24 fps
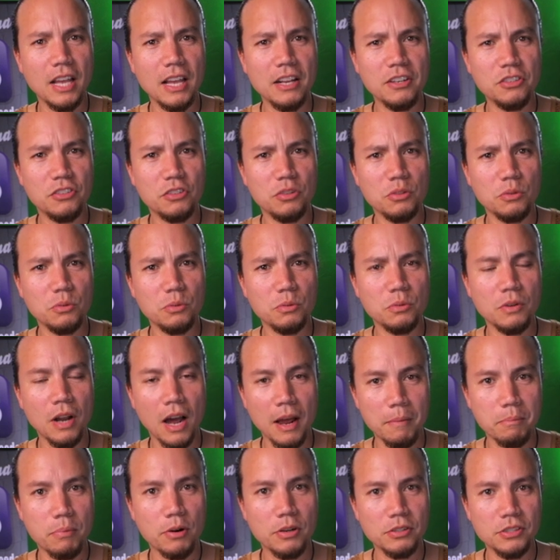tend to
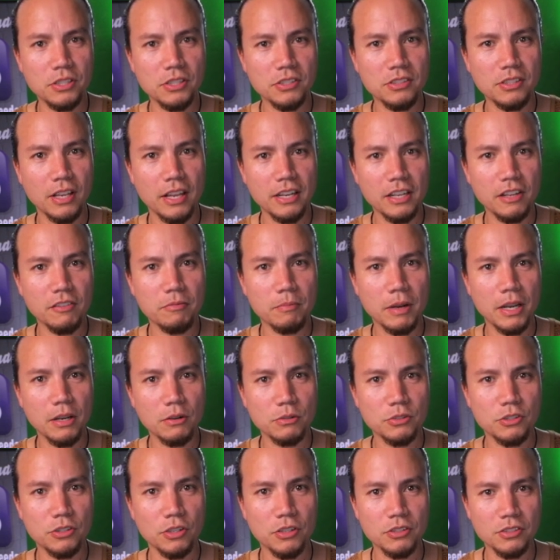not purchase any of my
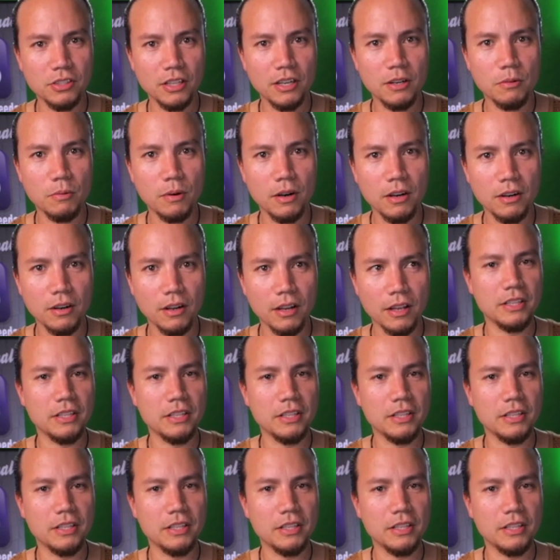own shirts that I wear.